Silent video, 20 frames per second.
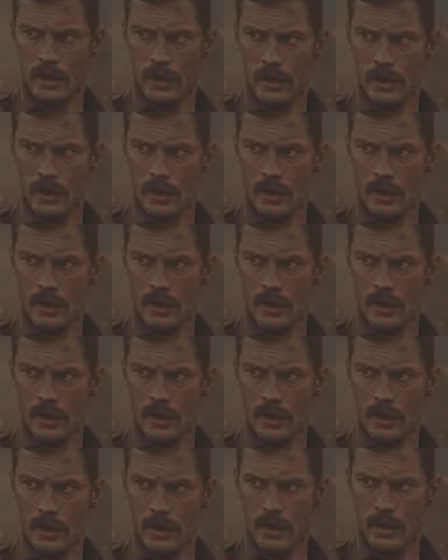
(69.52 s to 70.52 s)

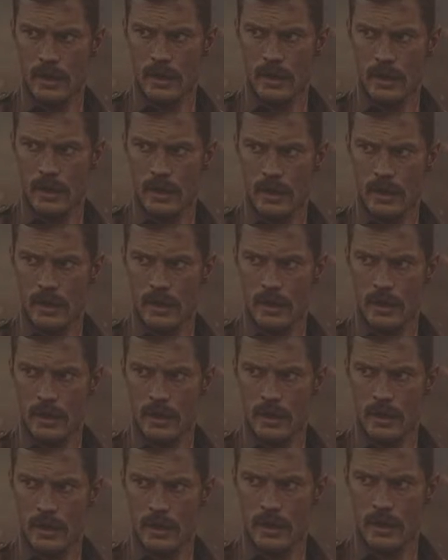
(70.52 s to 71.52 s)

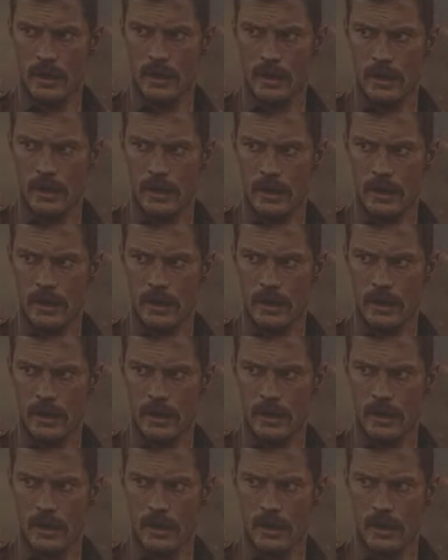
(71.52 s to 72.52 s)

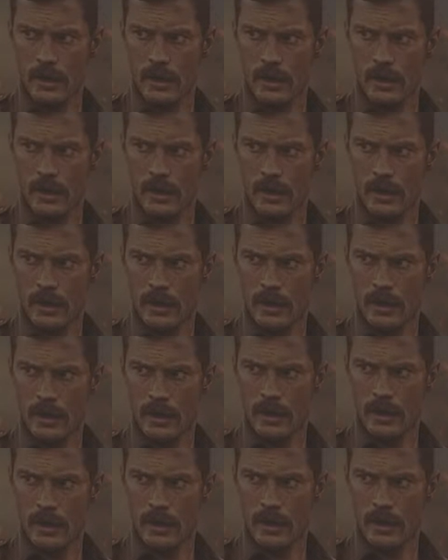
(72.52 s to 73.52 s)

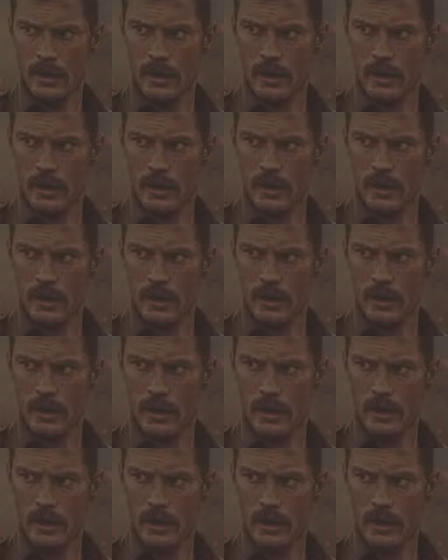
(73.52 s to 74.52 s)

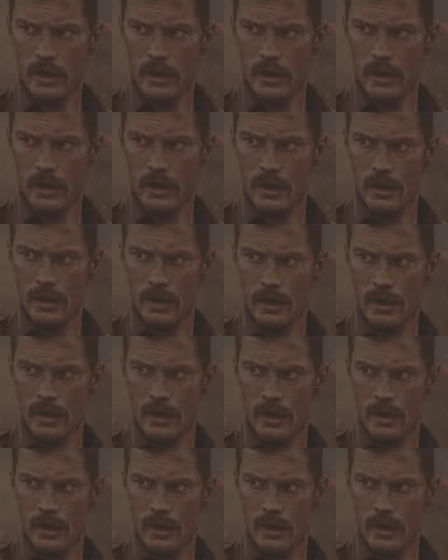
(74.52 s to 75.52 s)

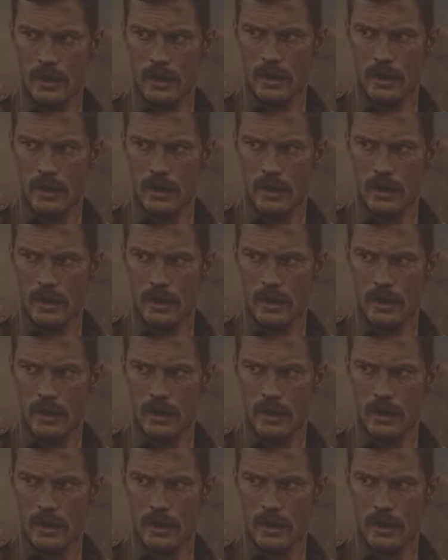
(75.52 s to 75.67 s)
The person shown says nothing.